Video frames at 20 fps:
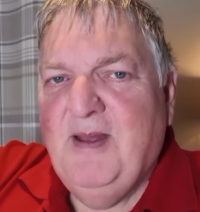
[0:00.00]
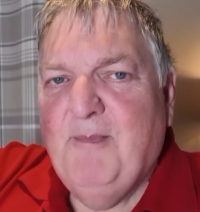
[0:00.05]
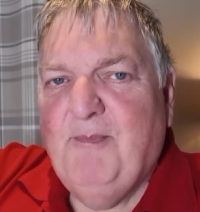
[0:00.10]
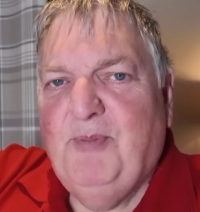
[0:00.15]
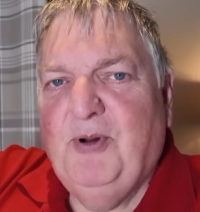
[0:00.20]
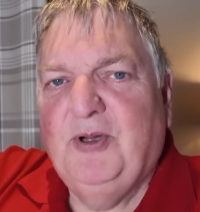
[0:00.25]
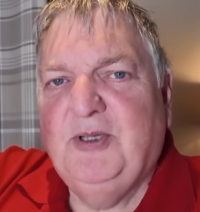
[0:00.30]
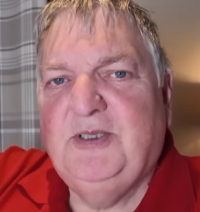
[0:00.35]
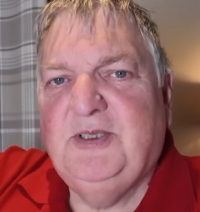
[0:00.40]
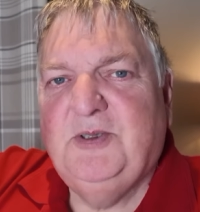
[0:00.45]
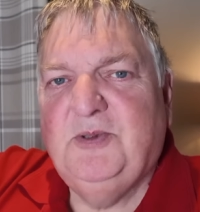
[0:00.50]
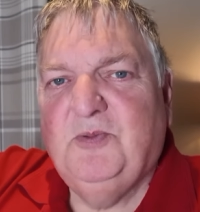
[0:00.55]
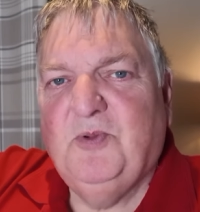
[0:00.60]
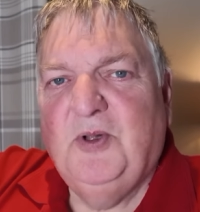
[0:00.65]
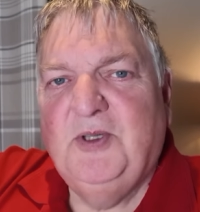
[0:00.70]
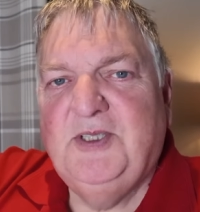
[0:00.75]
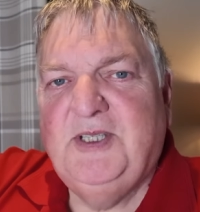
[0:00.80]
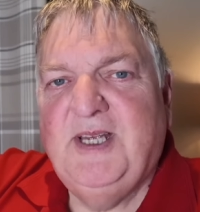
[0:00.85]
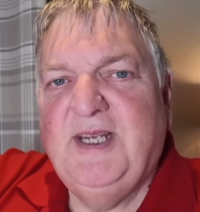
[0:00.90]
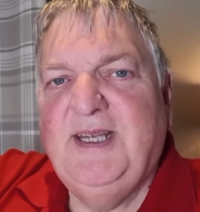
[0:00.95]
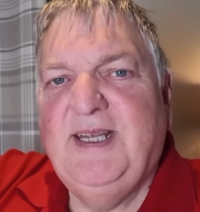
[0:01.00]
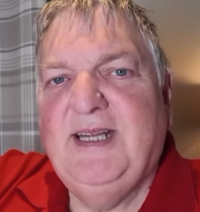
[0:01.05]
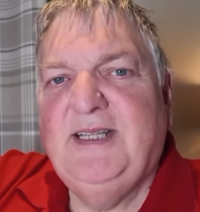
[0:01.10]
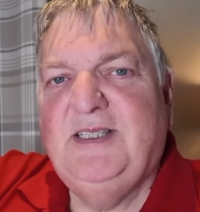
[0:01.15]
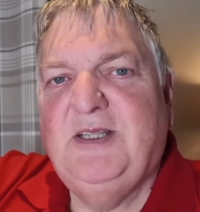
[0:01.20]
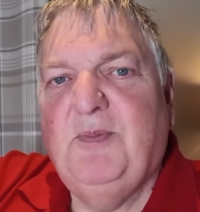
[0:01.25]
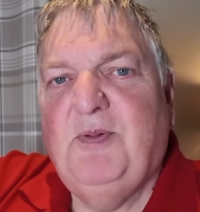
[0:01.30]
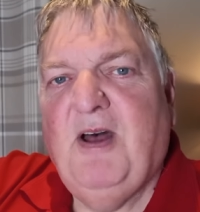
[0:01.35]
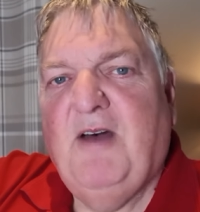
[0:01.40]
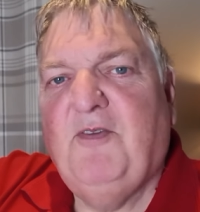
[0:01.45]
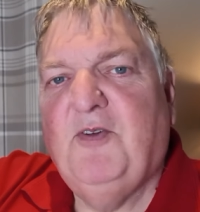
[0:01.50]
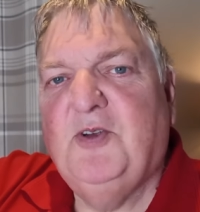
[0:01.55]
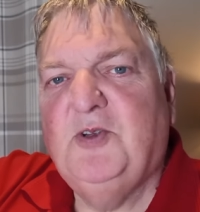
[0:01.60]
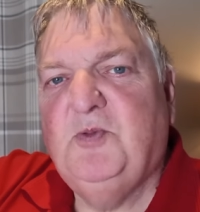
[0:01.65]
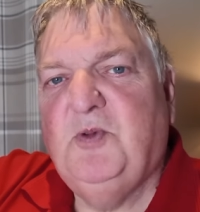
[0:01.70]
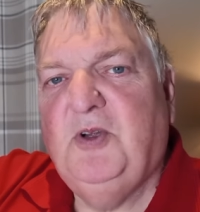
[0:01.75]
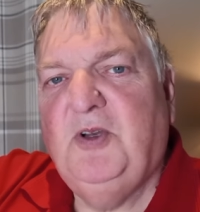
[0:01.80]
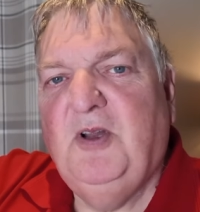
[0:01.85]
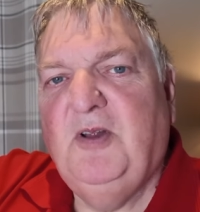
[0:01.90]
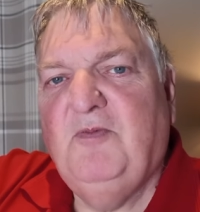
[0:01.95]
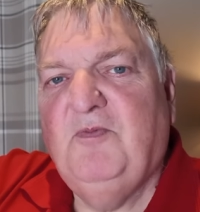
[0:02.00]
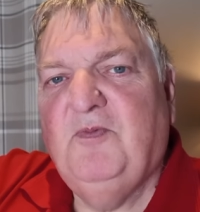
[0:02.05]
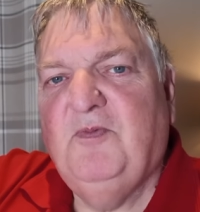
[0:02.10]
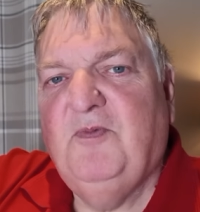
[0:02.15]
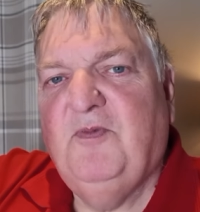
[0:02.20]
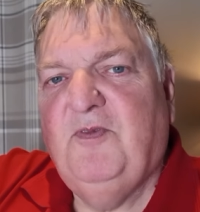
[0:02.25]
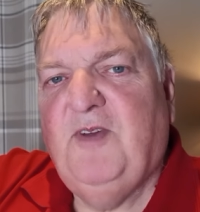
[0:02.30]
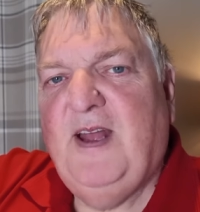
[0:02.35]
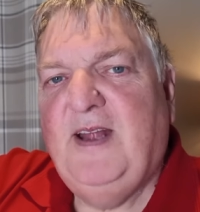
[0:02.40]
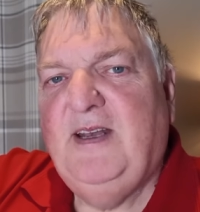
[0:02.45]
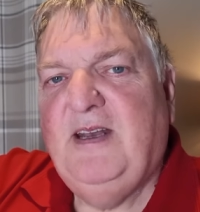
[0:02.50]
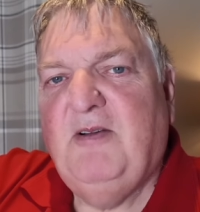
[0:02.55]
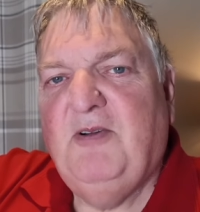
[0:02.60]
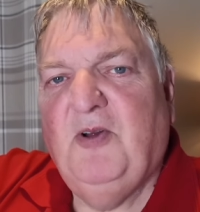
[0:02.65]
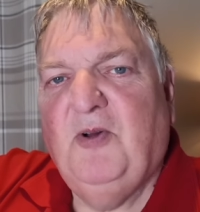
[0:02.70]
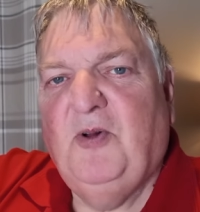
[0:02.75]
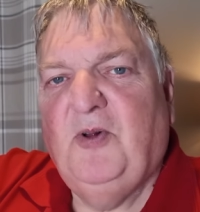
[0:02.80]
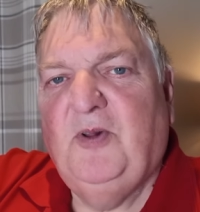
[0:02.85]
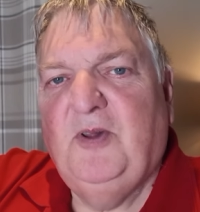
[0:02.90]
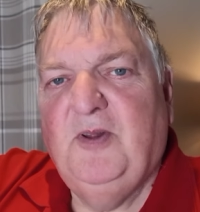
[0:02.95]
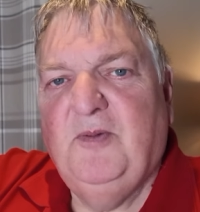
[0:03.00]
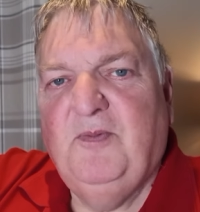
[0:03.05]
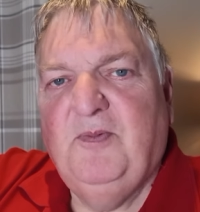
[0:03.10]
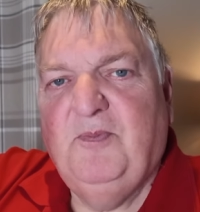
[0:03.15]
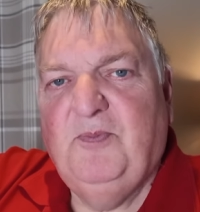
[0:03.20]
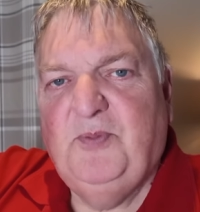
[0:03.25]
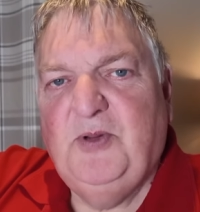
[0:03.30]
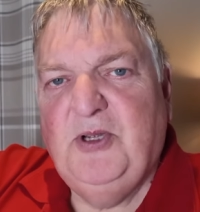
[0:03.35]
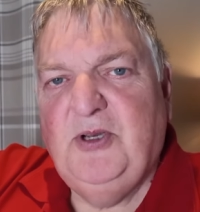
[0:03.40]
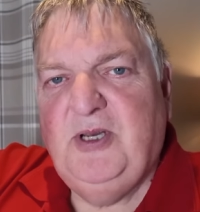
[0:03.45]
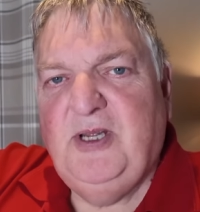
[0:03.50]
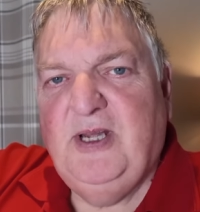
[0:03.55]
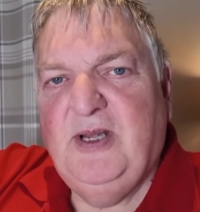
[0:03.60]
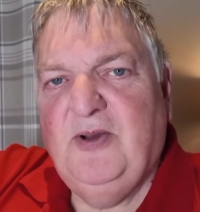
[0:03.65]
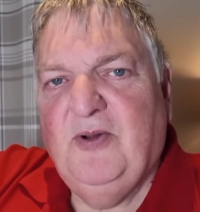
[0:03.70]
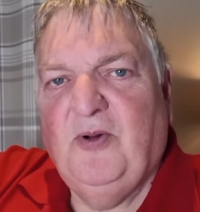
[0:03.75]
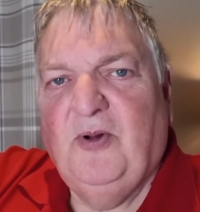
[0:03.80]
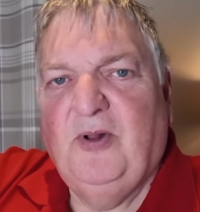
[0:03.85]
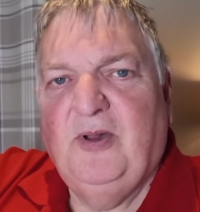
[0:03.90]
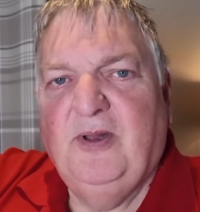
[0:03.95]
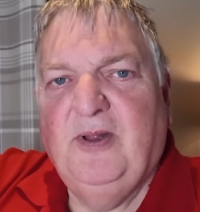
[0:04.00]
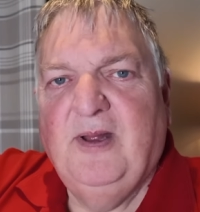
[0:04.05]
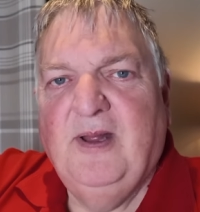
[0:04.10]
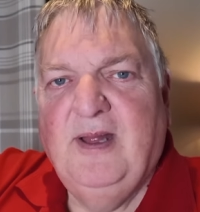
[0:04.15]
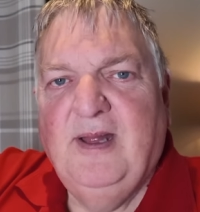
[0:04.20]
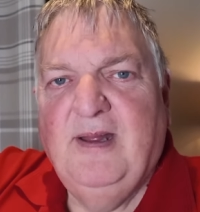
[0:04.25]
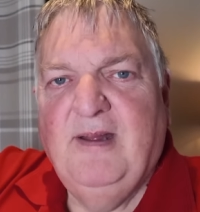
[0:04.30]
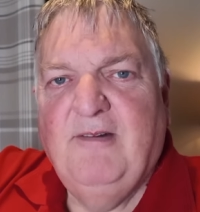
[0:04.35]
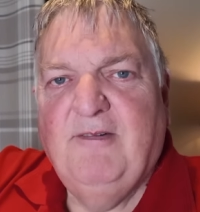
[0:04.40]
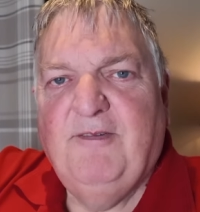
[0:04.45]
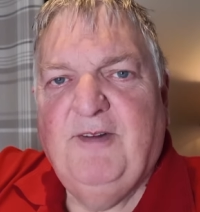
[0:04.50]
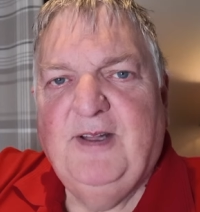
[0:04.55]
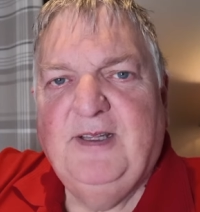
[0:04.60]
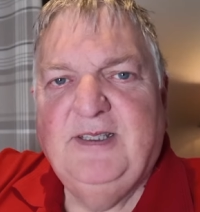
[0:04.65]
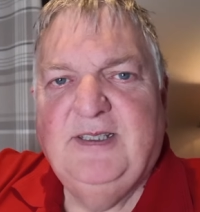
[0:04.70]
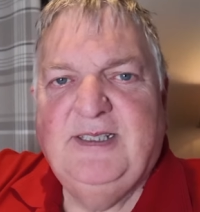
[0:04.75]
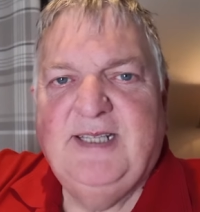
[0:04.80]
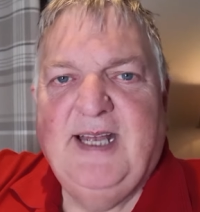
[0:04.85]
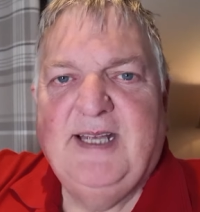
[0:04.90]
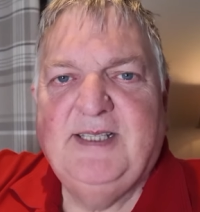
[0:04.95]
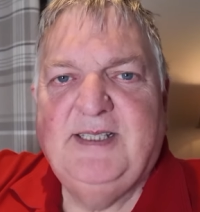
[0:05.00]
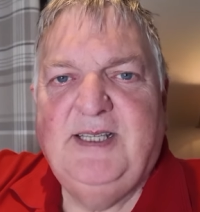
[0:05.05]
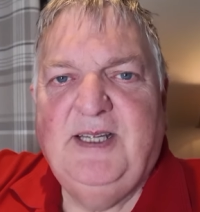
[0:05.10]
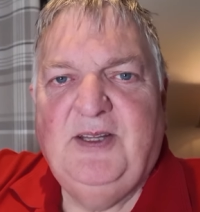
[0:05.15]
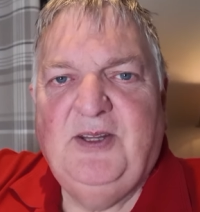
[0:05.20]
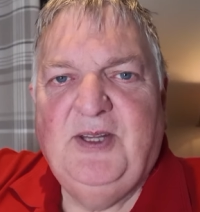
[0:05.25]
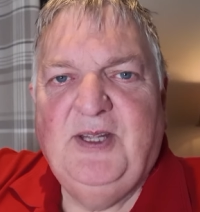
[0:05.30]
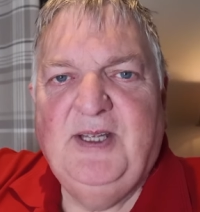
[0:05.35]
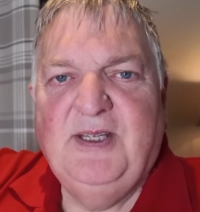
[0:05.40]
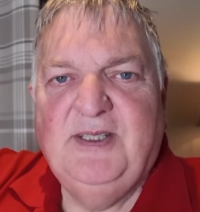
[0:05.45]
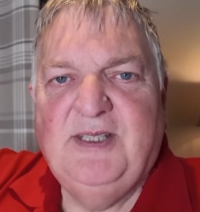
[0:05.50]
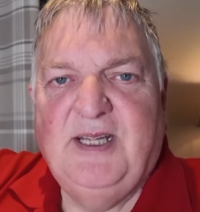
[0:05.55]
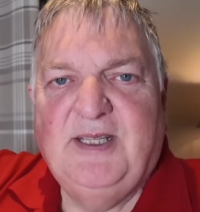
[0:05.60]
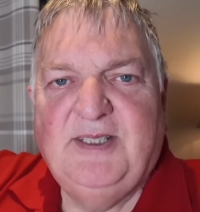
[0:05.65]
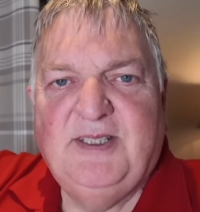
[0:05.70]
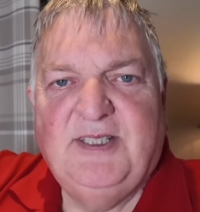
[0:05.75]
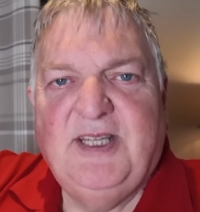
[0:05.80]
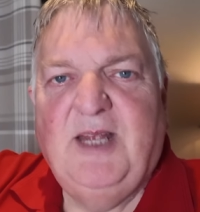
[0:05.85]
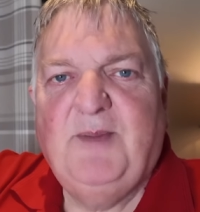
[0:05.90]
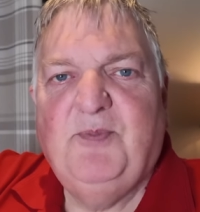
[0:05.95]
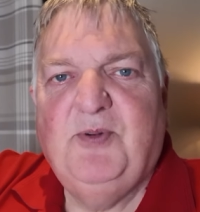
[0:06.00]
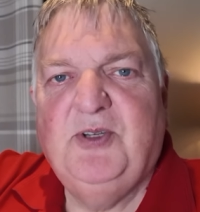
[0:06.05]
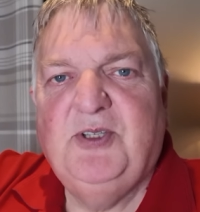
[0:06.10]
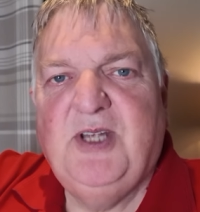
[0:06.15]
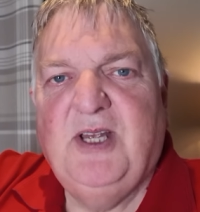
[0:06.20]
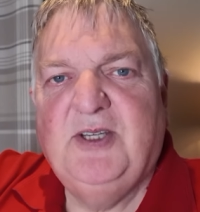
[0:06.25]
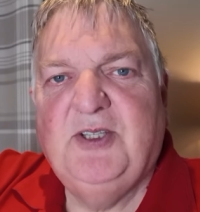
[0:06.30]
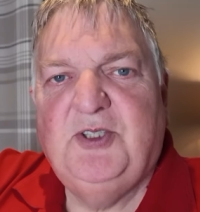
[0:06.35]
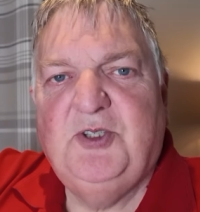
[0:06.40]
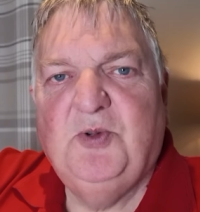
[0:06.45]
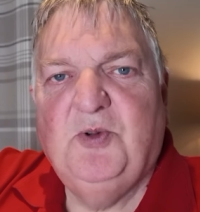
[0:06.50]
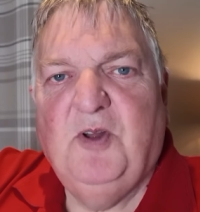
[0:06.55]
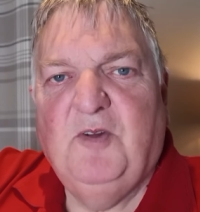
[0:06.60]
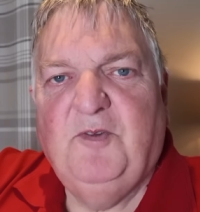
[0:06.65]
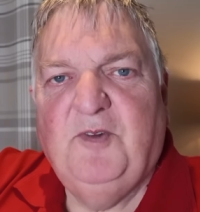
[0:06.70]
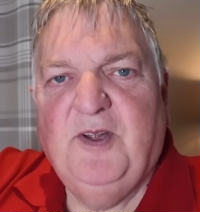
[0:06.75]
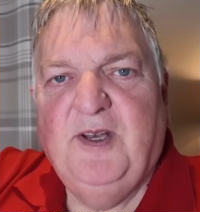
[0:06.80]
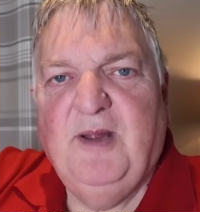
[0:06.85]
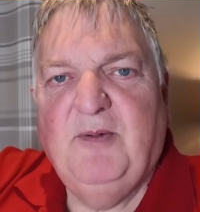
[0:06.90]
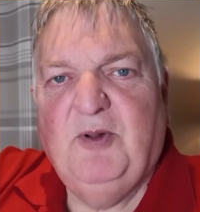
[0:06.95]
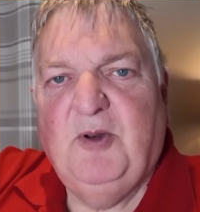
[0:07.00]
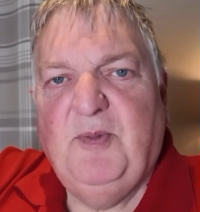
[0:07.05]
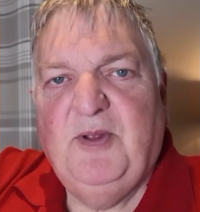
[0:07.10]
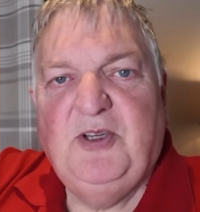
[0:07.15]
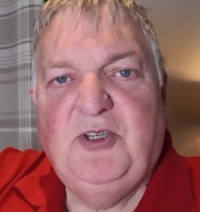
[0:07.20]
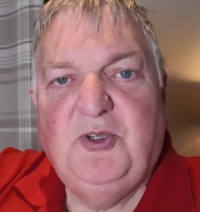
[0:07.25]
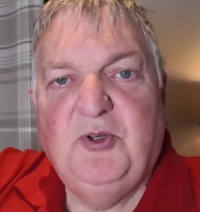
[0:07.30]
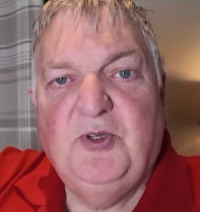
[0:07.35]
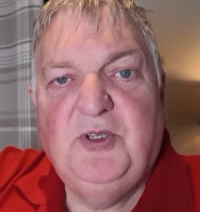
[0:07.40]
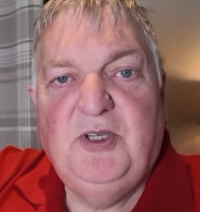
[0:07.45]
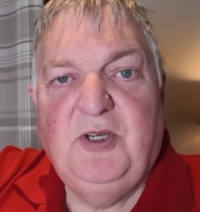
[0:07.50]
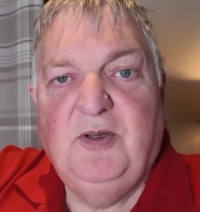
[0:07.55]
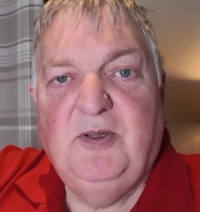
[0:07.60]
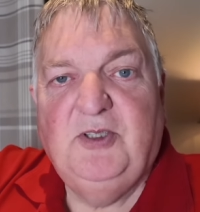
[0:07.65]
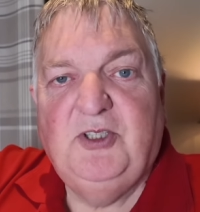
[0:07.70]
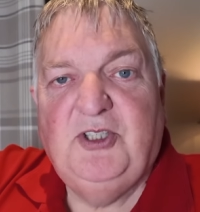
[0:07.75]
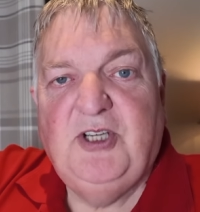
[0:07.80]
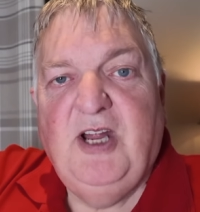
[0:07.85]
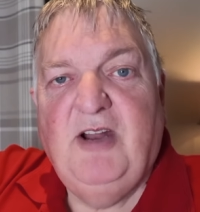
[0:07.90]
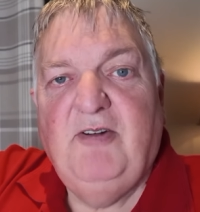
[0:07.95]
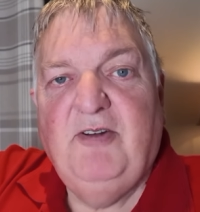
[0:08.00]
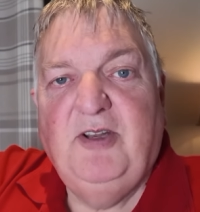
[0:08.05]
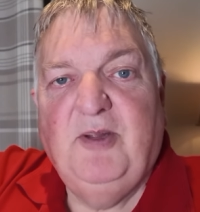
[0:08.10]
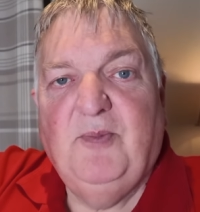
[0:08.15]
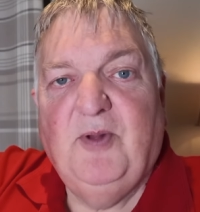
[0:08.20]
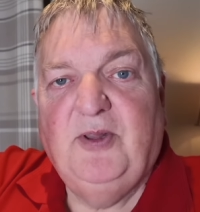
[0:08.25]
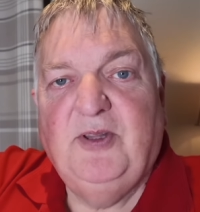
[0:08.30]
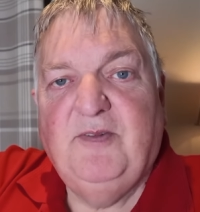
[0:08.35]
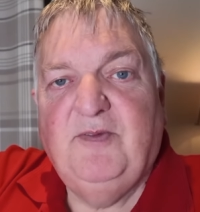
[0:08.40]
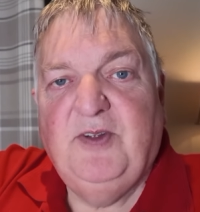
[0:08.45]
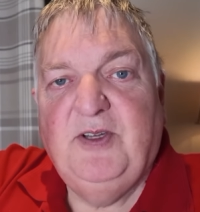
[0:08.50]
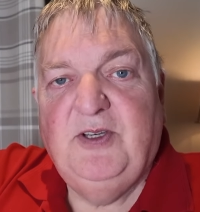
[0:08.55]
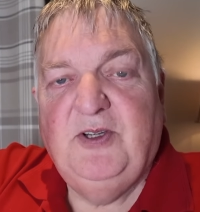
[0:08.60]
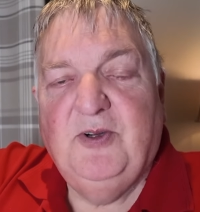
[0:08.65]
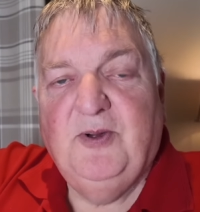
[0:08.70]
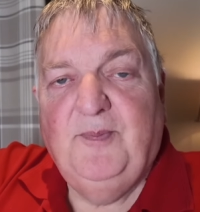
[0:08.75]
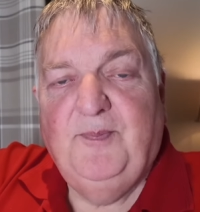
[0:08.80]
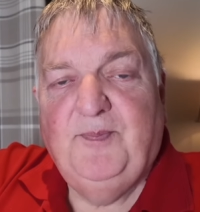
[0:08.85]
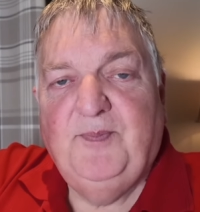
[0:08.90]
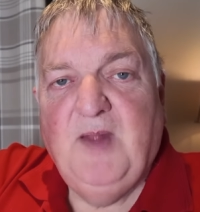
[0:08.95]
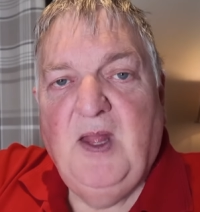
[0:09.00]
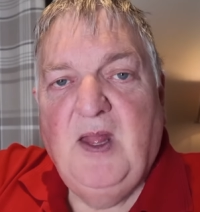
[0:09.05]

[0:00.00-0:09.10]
But once I get to Paphos, we're going to find out all the beauty and all the fantastic things that Cyprus has to offer. And I'm going to be showing you and sharing them on the video.